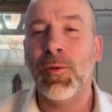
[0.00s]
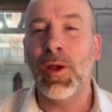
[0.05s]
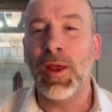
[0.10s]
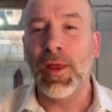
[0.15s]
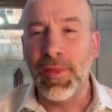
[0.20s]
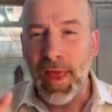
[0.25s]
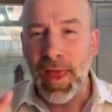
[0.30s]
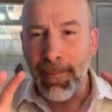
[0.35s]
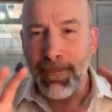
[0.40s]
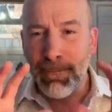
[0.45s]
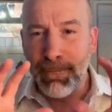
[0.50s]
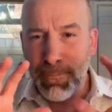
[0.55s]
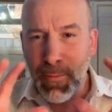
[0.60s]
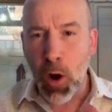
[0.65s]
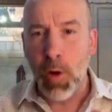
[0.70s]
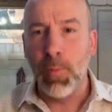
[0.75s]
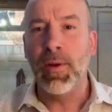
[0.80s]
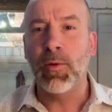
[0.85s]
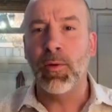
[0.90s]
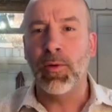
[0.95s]
in that
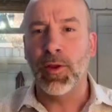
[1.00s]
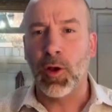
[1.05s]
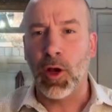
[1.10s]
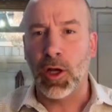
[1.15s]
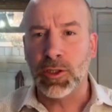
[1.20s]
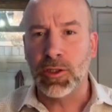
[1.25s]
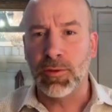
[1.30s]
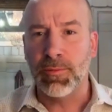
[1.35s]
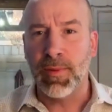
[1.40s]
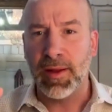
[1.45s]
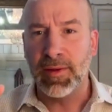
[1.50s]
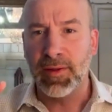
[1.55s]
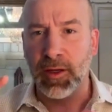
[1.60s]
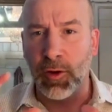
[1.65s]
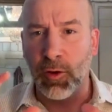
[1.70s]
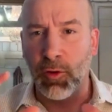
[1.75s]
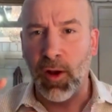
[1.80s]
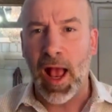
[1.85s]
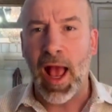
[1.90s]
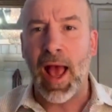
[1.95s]
moment where the cultural ambassador
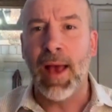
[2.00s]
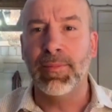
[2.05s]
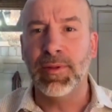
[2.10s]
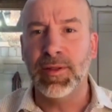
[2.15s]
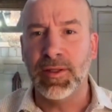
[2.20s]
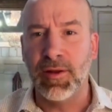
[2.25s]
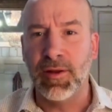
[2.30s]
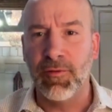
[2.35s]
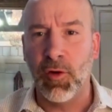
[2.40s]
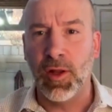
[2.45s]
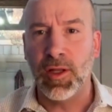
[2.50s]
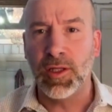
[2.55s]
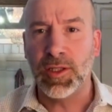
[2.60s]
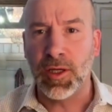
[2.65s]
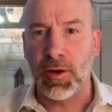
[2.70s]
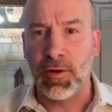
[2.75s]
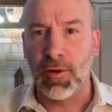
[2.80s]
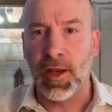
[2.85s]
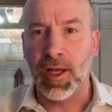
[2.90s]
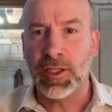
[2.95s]
grabs the voice
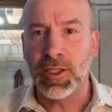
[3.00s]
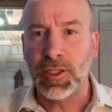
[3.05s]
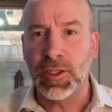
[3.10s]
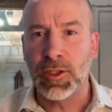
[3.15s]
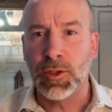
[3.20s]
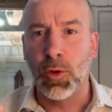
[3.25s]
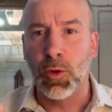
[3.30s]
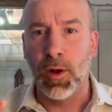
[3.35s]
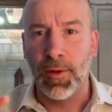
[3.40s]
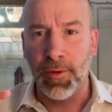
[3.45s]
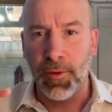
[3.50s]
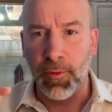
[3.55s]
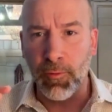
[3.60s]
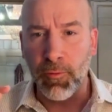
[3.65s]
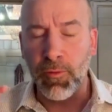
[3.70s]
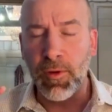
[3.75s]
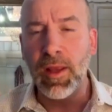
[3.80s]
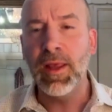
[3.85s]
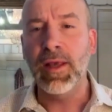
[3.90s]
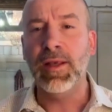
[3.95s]
generation tool and they're
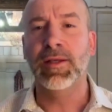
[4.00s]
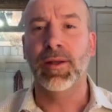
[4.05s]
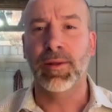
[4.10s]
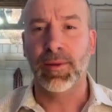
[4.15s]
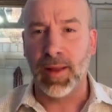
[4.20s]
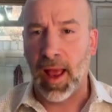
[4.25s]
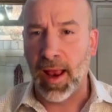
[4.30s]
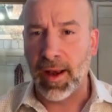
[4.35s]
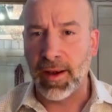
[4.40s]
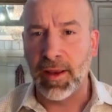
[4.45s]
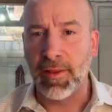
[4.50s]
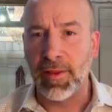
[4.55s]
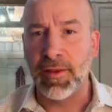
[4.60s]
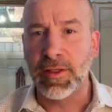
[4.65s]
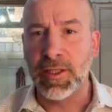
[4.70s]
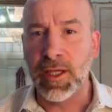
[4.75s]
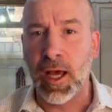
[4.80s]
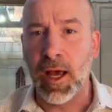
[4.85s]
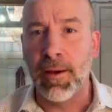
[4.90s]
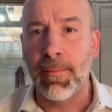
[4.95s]
really designing the
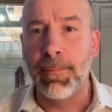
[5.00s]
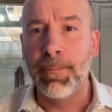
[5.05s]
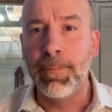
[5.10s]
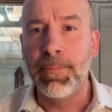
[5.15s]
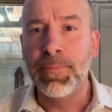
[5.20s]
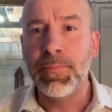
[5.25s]
dub,